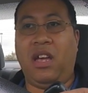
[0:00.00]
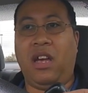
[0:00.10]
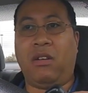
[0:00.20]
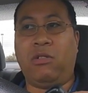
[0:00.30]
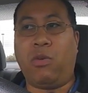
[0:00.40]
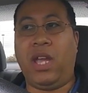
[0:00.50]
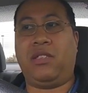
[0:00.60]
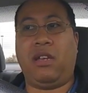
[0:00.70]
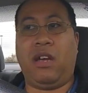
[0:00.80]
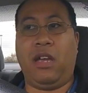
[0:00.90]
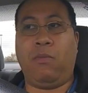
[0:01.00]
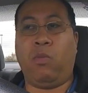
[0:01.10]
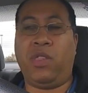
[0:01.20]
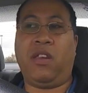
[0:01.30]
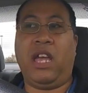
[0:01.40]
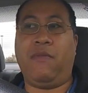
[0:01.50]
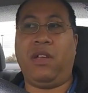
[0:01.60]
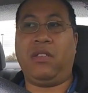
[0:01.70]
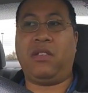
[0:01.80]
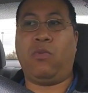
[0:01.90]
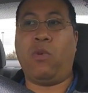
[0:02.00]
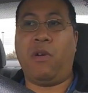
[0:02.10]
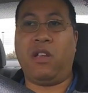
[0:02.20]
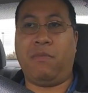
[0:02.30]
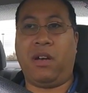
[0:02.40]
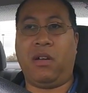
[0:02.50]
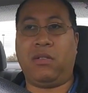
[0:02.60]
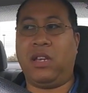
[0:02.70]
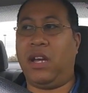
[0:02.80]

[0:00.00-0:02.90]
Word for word: a great time without having to worry about,